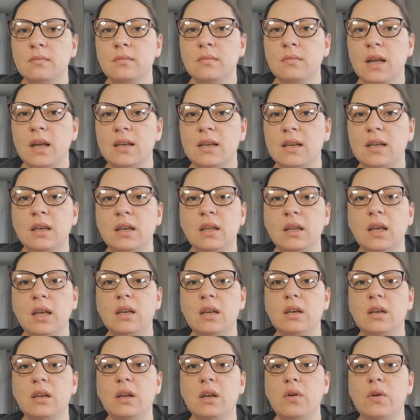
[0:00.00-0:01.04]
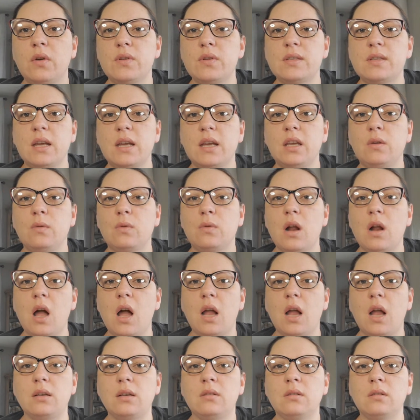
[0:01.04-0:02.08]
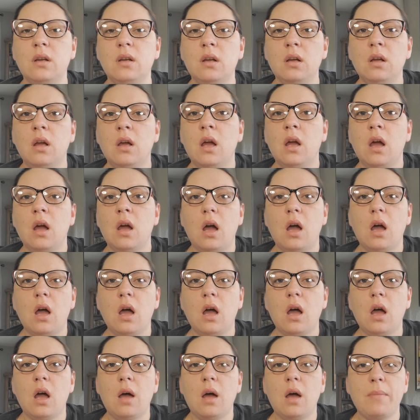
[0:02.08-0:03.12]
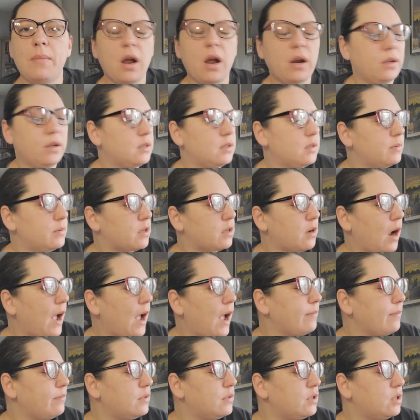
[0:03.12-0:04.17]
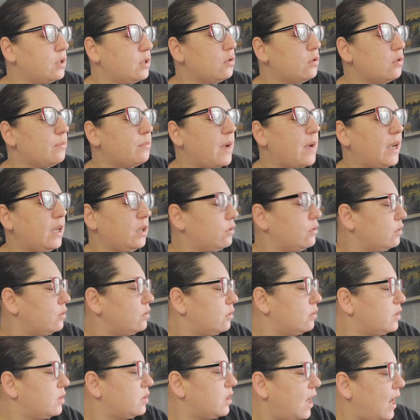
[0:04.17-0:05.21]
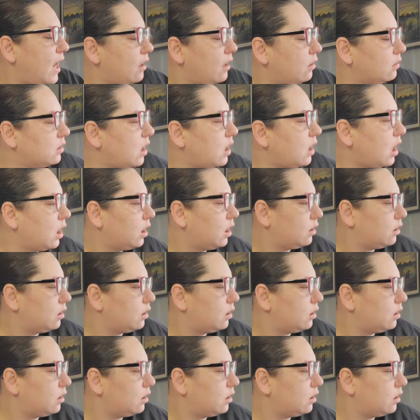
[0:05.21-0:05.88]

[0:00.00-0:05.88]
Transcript: I didn't get a notice that you were on. Um, are you subscribed to my YouTube channel, Donna?